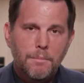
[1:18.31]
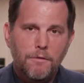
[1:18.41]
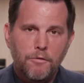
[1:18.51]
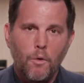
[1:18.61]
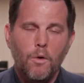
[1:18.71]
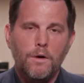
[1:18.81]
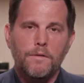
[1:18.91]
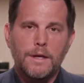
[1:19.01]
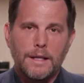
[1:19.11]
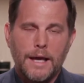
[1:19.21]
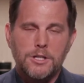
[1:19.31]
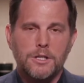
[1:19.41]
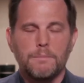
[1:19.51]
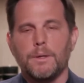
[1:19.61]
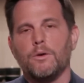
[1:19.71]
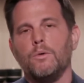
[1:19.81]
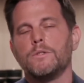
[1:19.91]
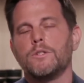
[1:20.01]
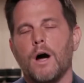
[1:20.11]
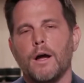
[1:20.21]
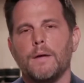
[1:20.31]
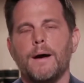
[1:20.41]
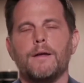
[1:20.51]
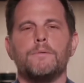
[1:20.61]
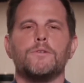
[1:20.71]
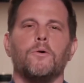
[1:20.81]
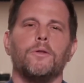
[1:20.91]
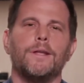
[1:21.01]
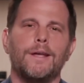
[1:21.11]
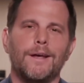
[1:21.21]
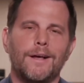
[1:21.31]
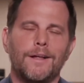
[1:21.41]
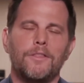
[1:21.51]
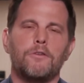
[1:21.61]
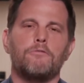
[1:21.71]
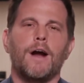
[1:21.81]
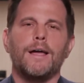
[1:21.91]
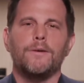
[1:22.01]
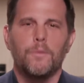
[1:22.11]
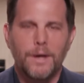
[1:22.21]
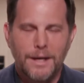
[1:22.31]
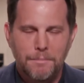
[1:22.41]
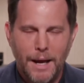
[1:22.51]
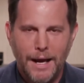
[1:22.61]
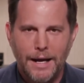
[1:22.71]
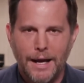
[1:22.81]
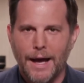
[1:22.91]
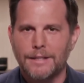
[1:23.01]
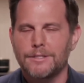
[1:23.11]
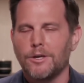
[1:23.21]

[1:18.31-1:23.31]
before the election, but who was talking about it was only the right-wing maniacs,